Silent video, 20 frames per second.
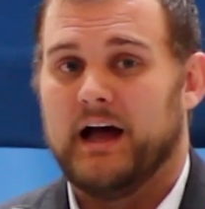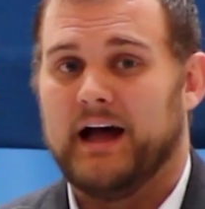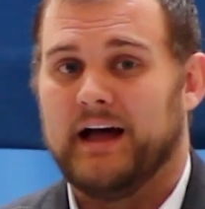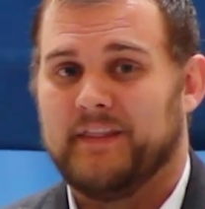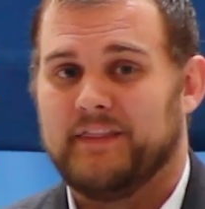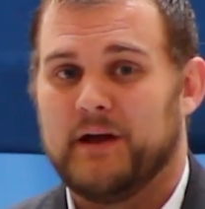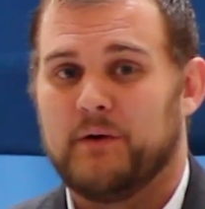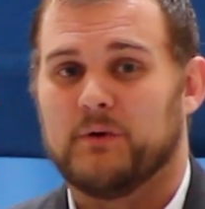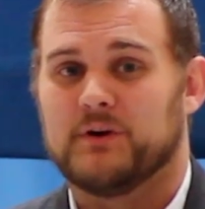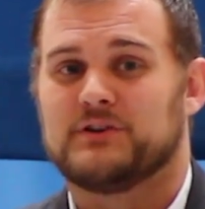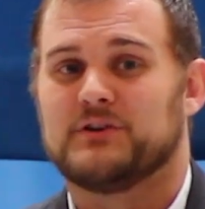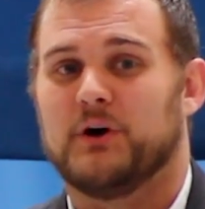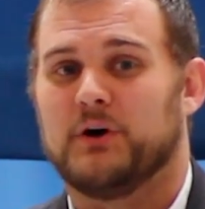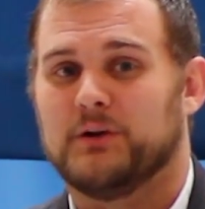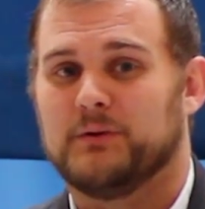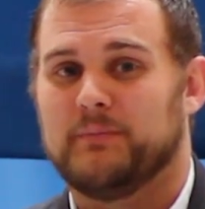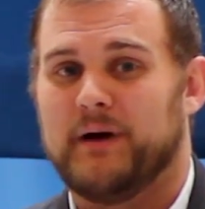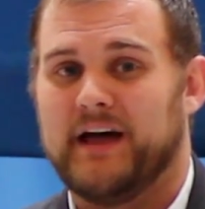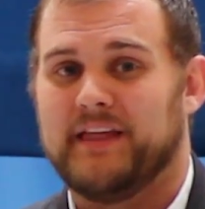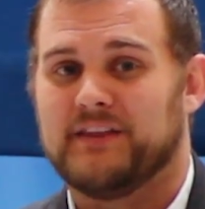uh, they were
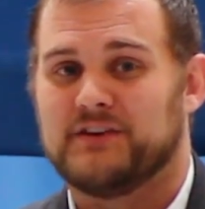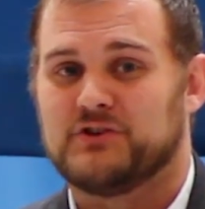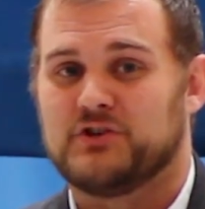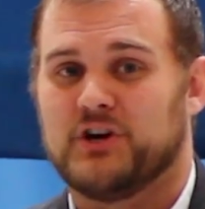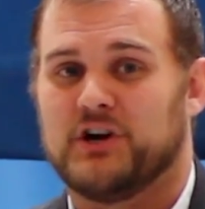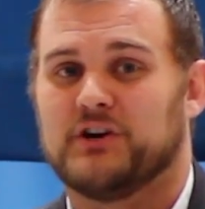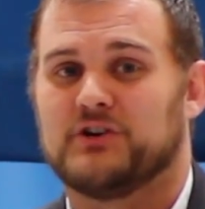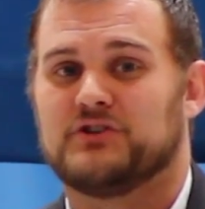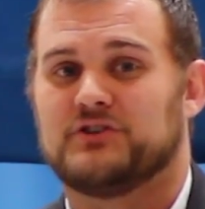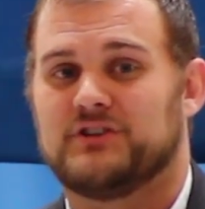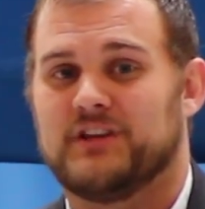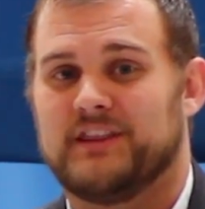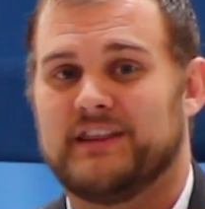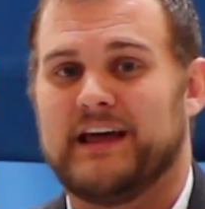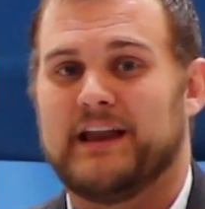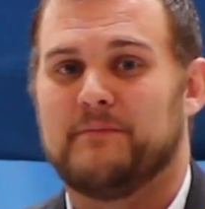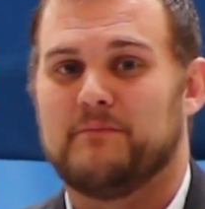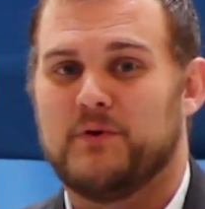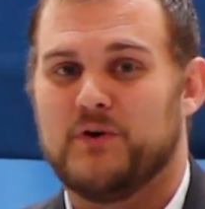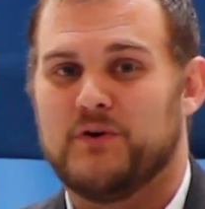told by the church to
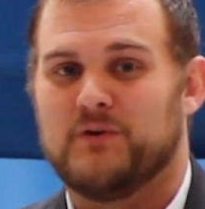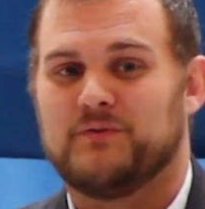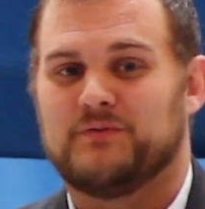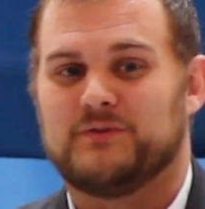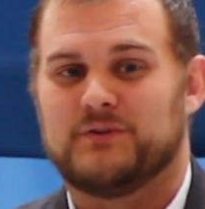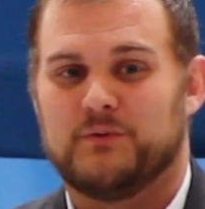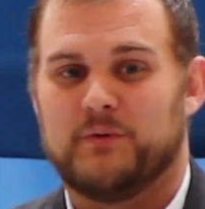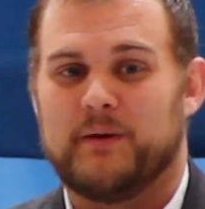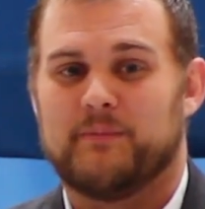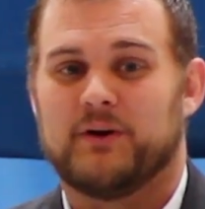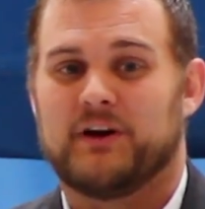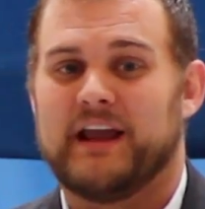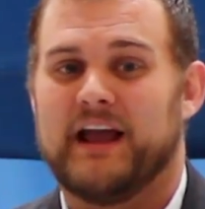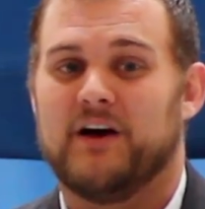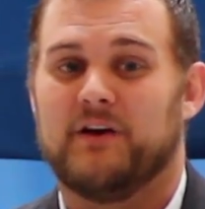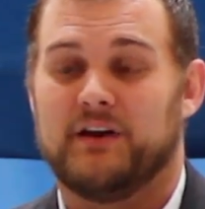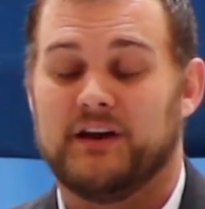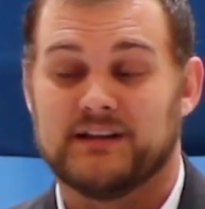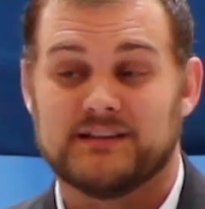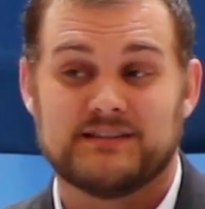then move to Weber
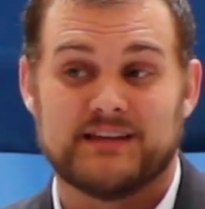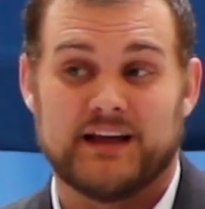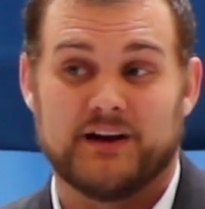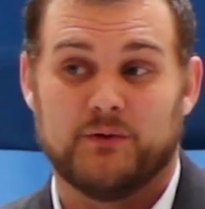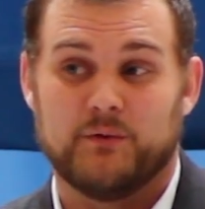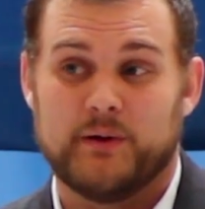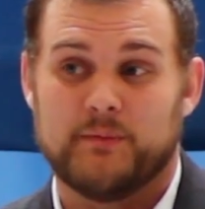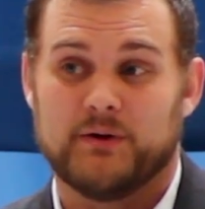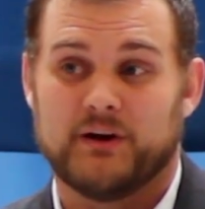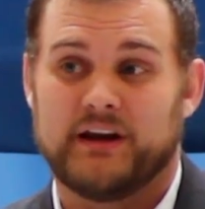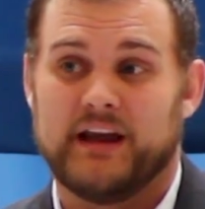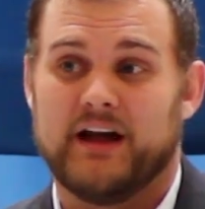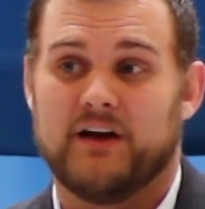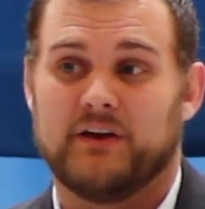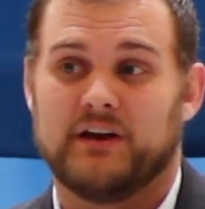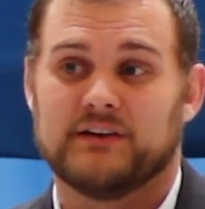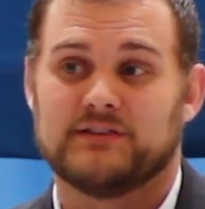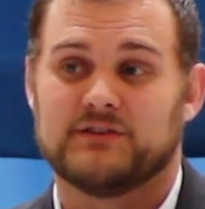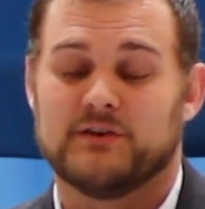County and settle Weber County.